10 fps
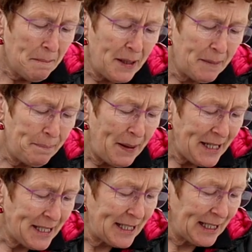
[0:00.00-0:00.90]
but
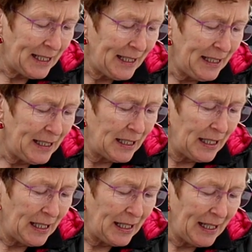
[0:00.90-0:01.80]
basically
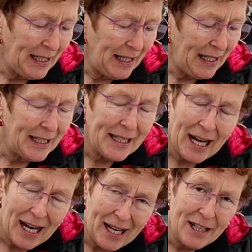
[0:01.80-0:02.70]
it
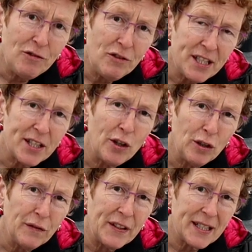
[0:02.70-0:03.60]
can
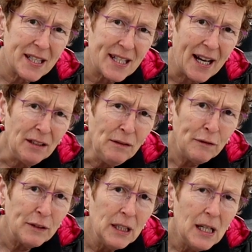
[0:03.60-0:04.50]
resolve
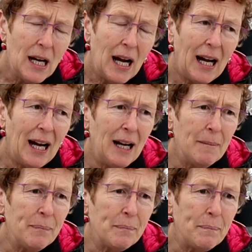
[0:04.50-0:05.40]
itself,
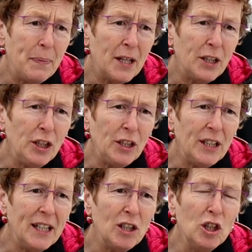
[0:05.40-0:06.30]
but
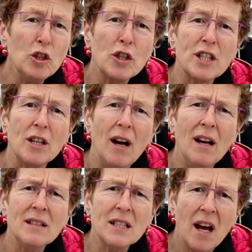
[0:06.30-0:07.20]
it looks
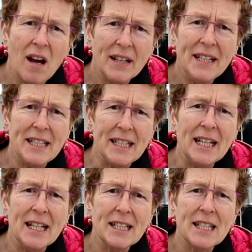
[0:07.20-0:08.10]

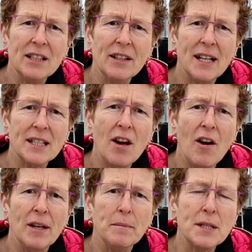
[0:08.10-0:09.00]
untidy until that
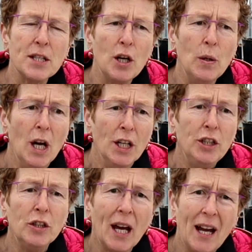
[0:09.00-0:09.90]
time. So
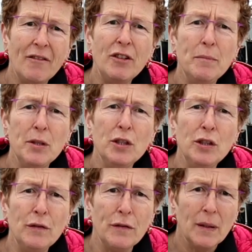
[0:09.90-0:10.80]
you can
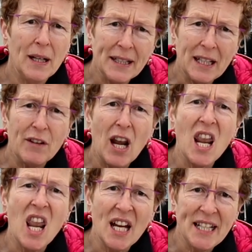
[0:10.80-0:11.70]
remove and give a
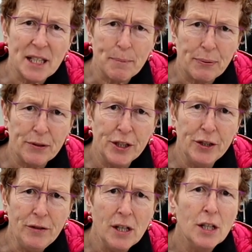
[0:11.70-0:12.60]
light prune